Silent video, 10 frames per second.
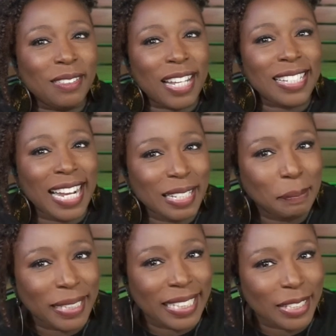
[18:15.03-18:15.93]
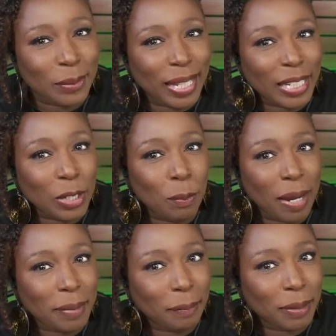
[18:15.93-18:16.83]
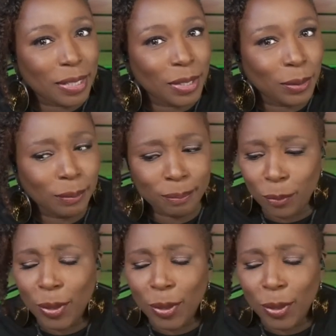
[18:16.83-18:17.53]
is that something that you think you might be able to do?